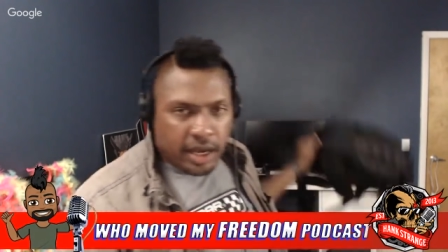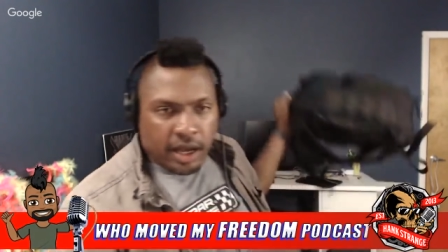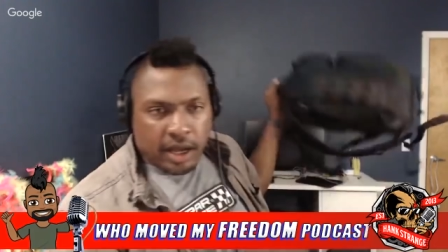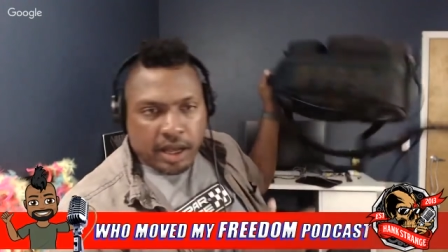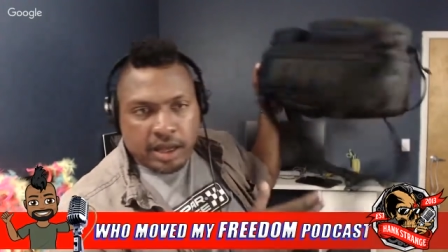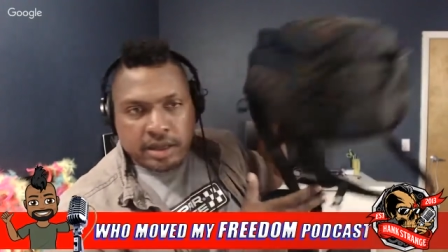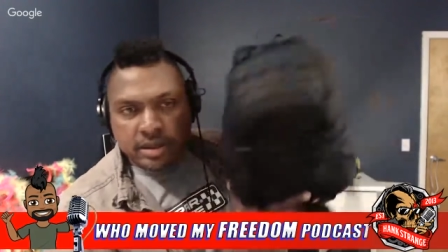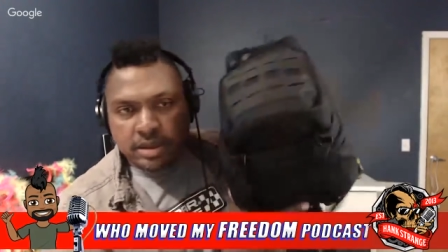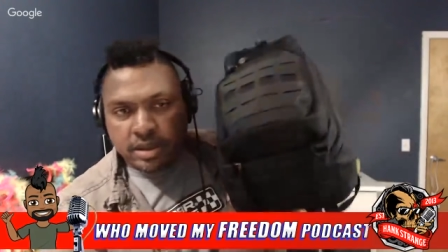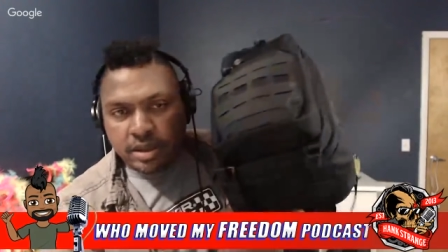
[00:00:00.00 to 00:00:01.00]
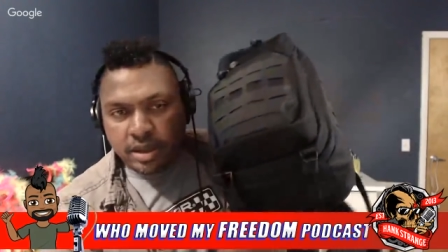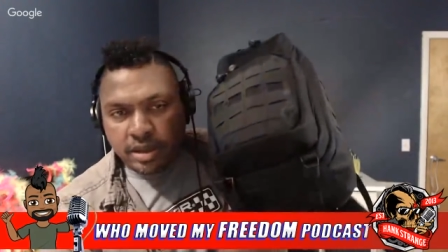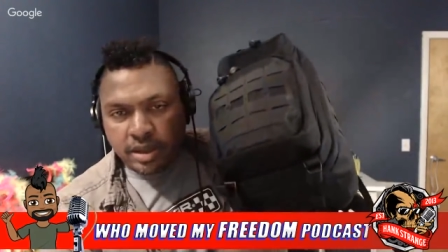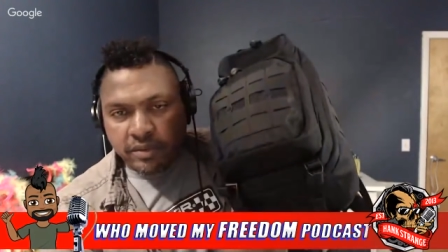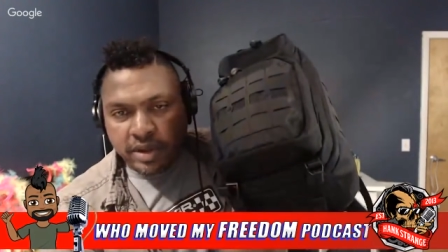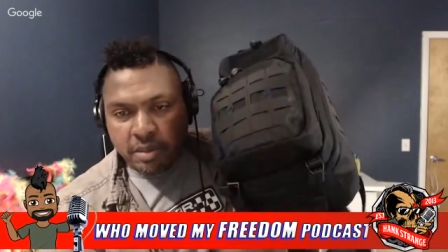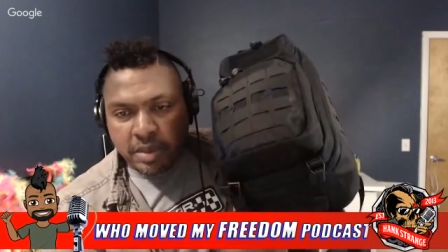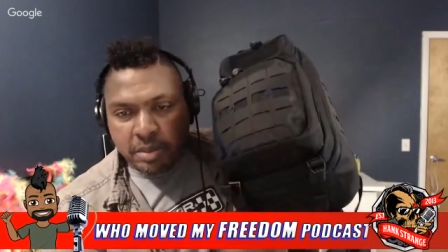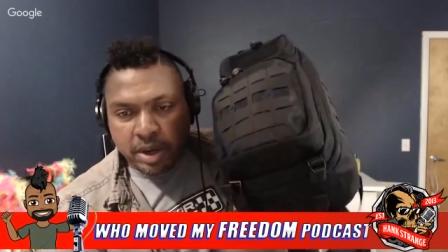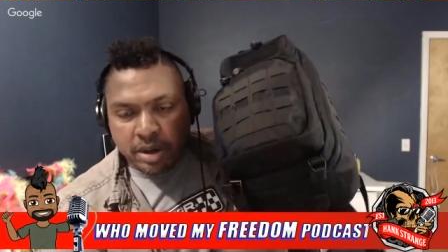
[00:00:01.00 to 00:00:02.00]
uh, they've
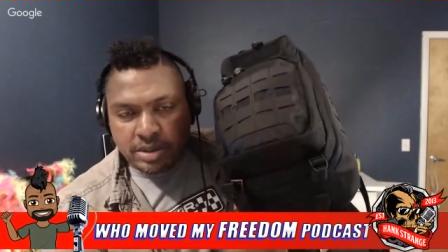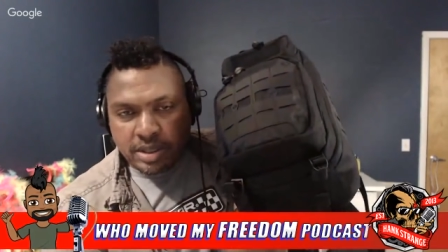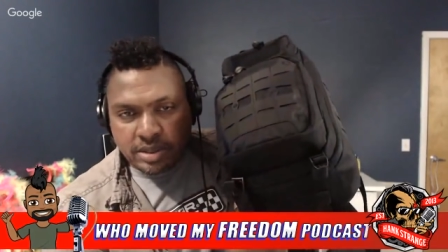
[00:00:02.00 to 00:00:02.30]
got my balls